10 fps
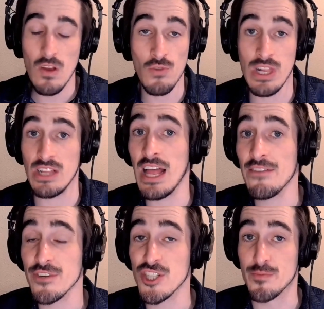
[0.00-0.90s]
really
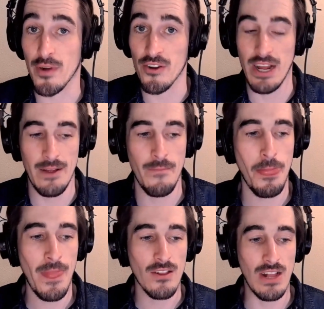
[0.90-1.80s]
leverage Bernie,
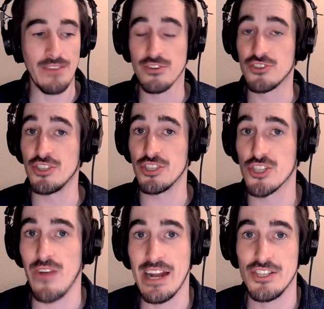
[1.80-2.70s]
leverage this
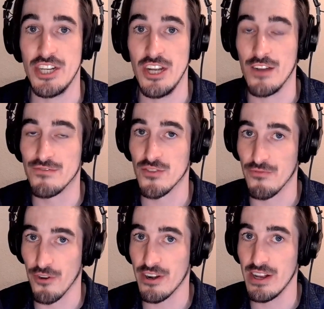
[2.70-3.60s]
strategy of
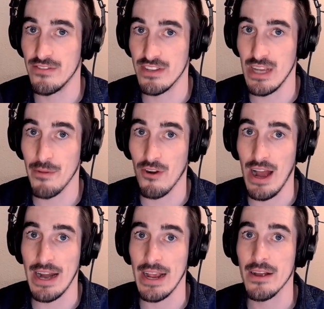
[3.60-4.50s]
subverting the
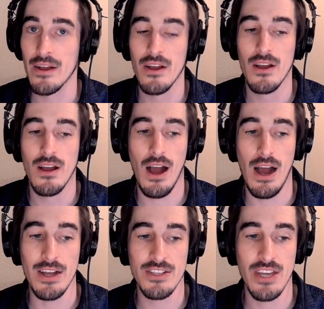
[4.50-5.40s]
Democratic
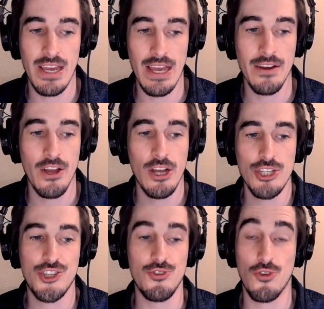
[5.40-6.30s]
ticket
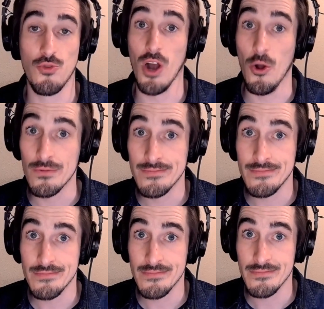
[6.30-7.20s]
to grow.
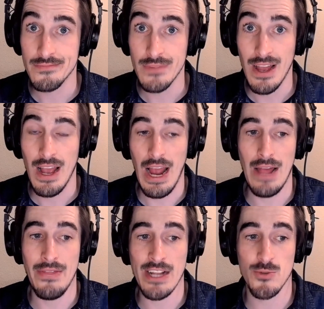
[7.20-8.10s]

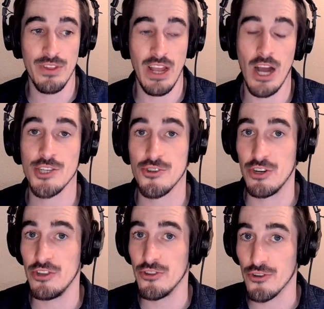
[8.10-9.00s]
And that's where they
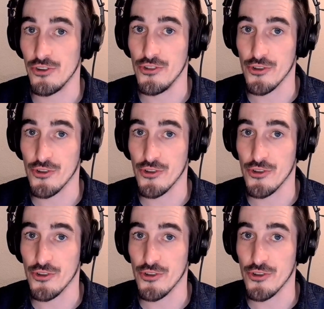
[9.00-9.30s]
ushered in their